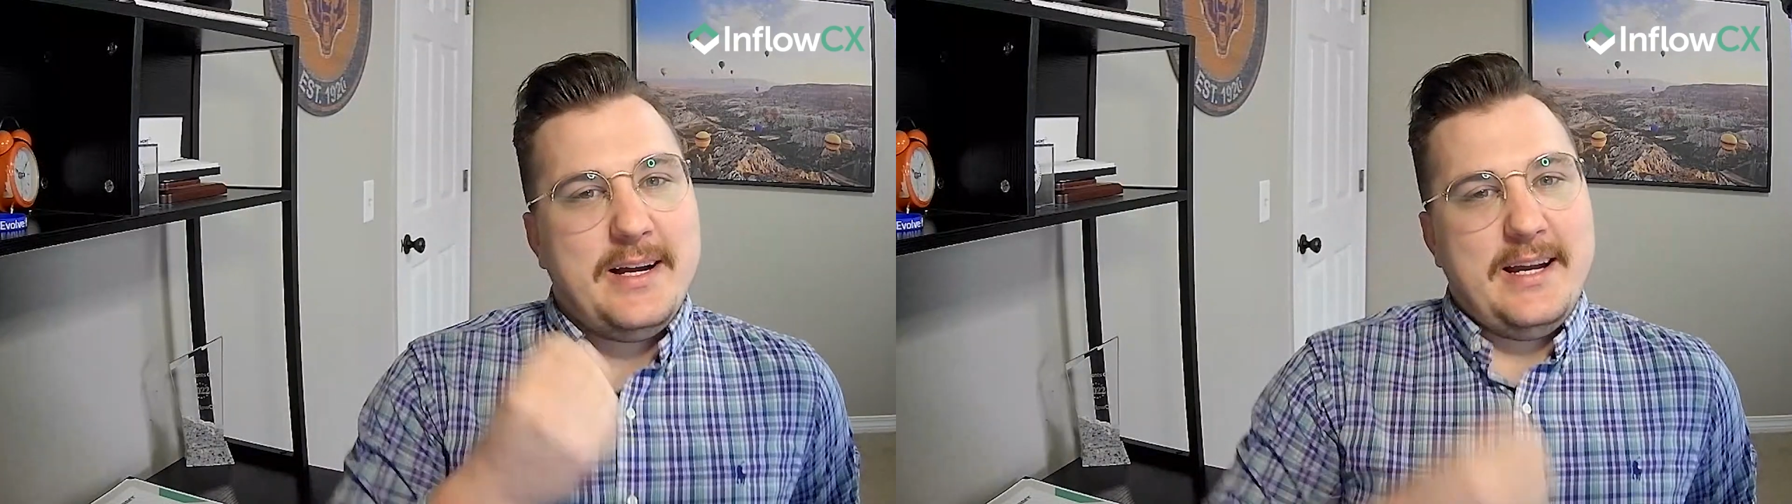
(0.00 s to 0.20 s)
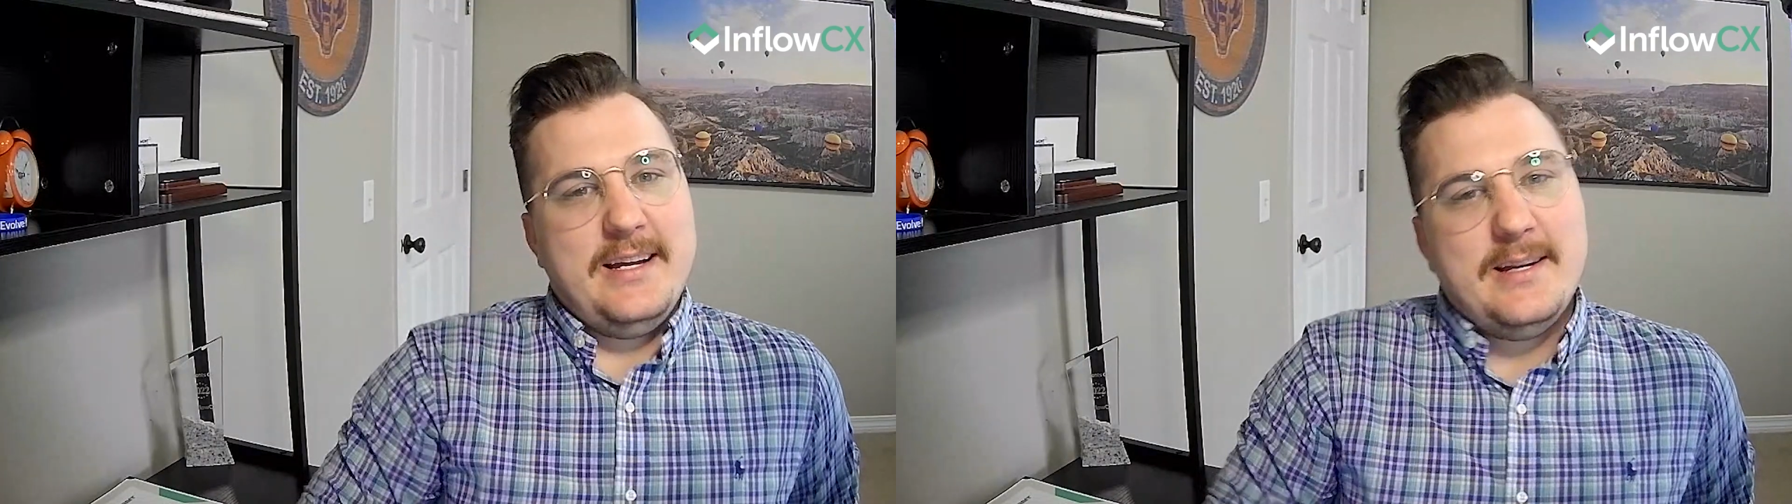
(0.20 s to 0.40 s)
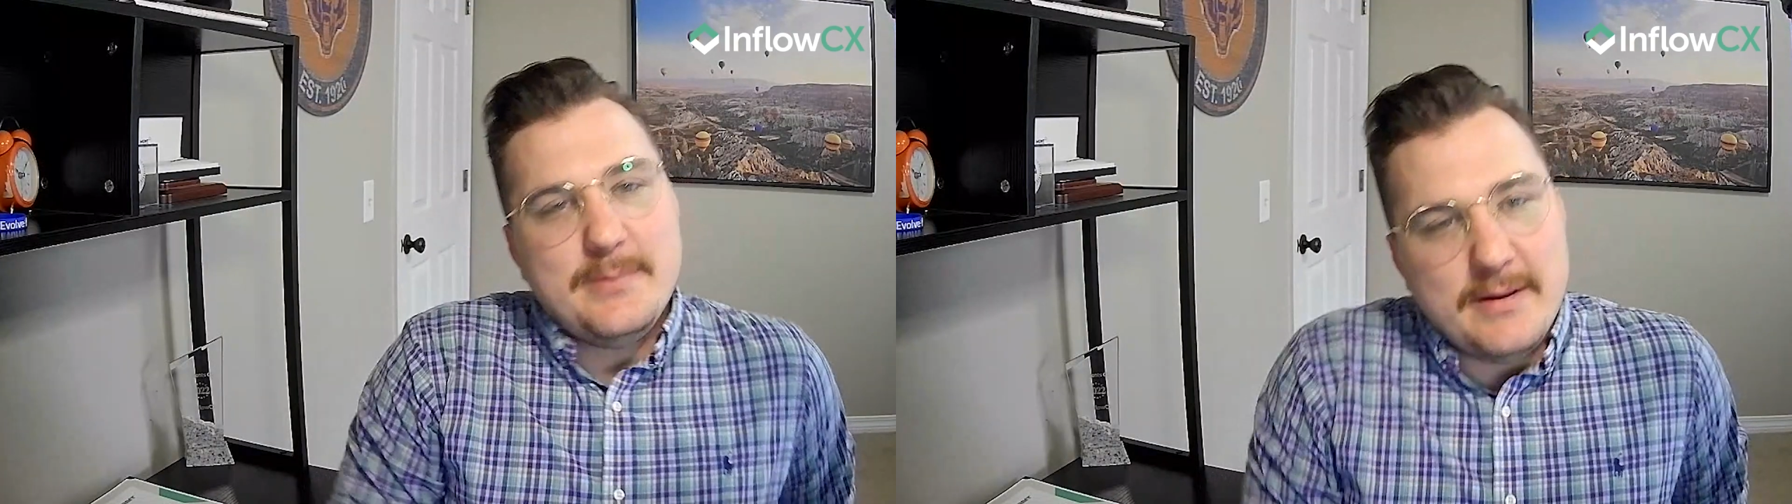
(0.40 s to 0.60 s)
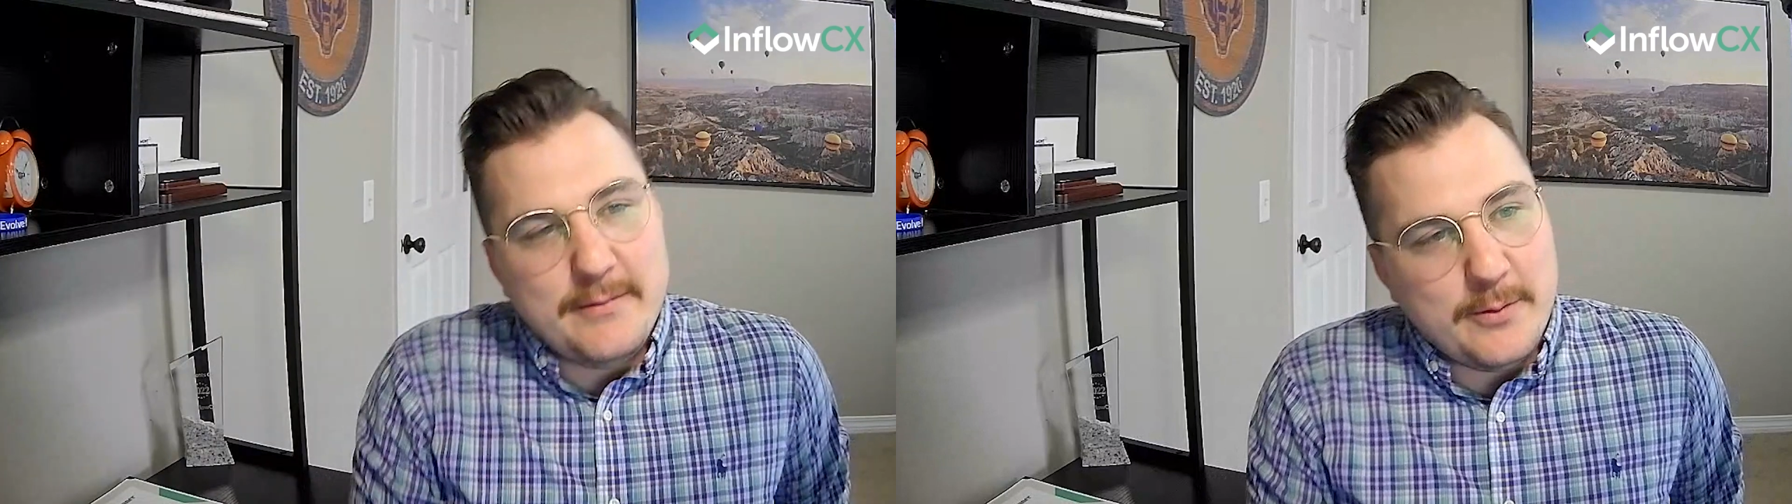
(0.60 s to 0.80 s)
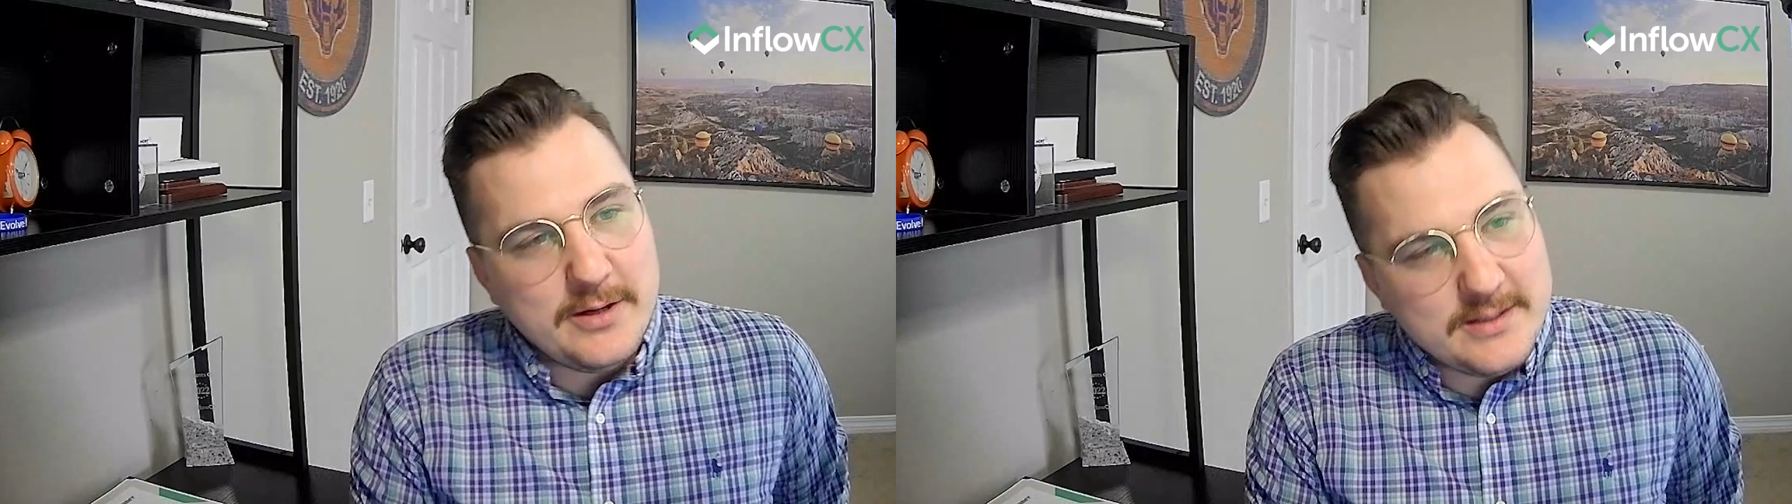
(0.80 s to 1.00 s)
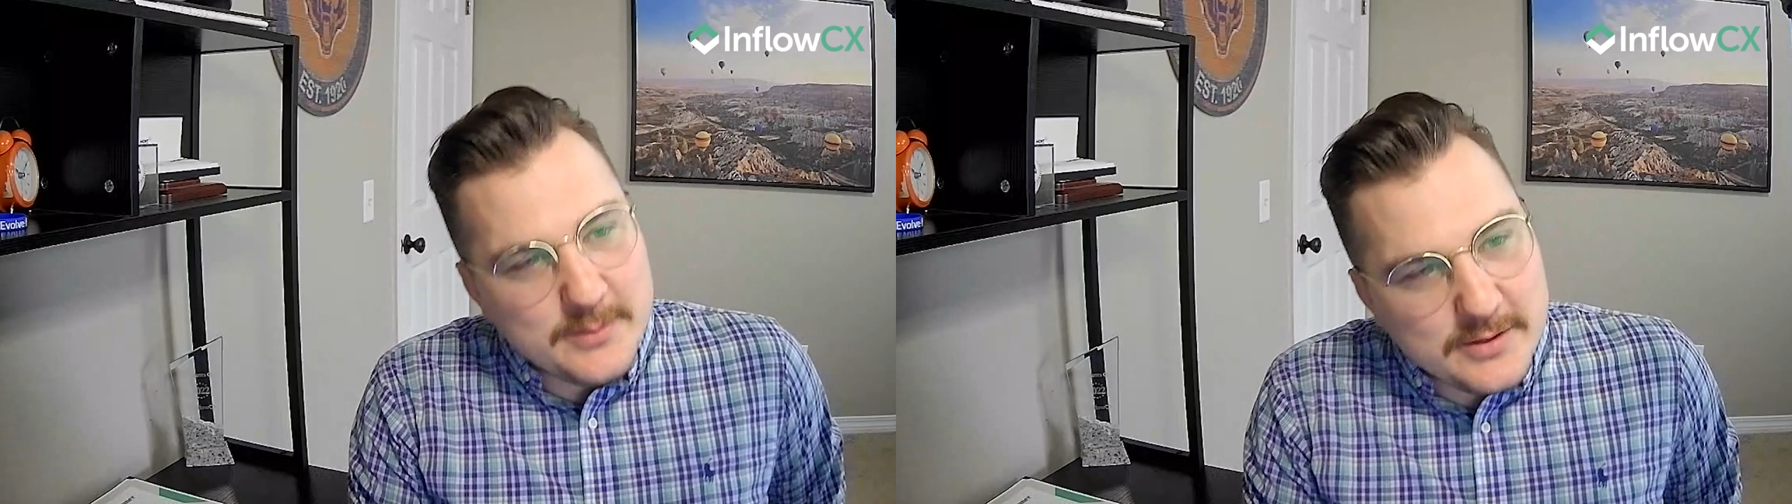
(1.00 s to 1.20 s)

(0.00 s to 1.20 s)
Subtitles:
my voice